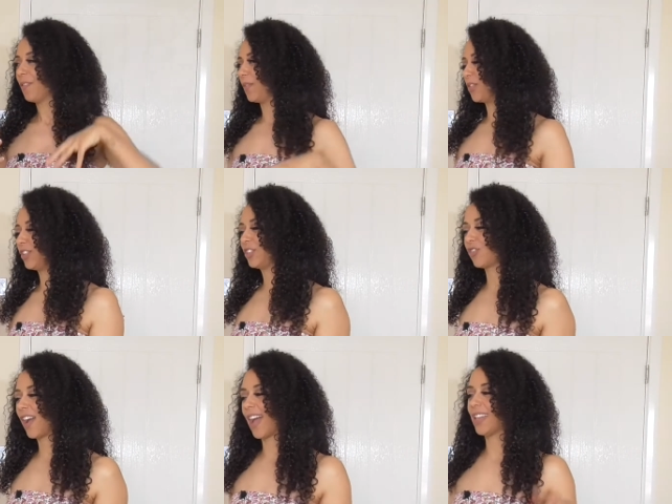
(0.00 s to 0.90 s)
with the
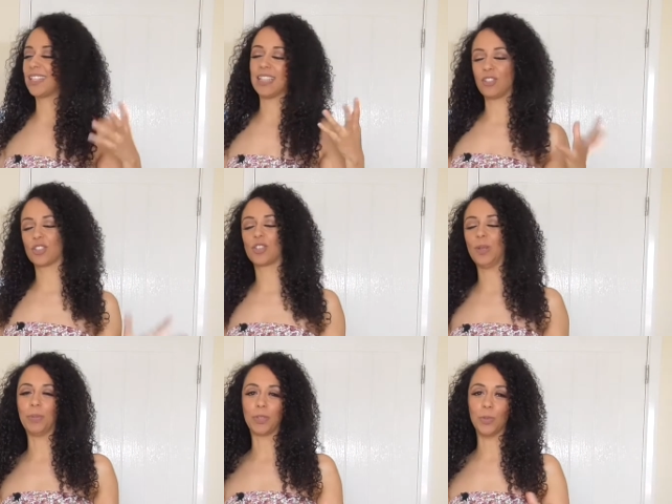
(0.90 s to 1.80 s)
dress, and they're just
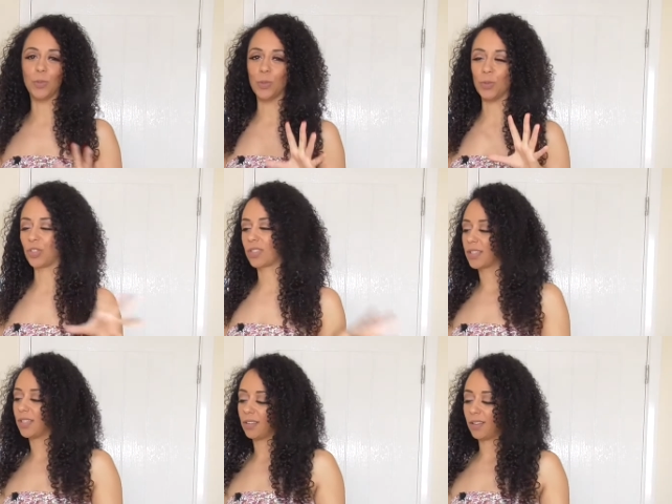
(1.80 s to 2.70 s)
super cool,
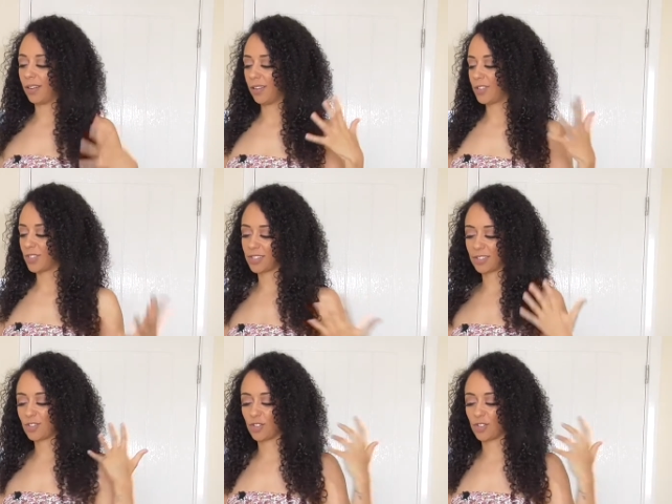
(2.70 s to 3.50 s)
just, just,